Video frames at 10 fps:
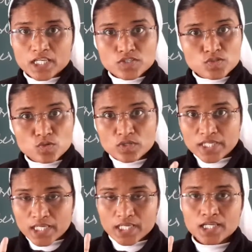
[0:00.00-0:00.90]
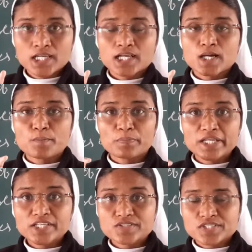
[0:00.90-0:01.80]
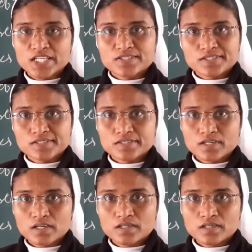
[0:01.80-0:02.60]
has not a complete sense,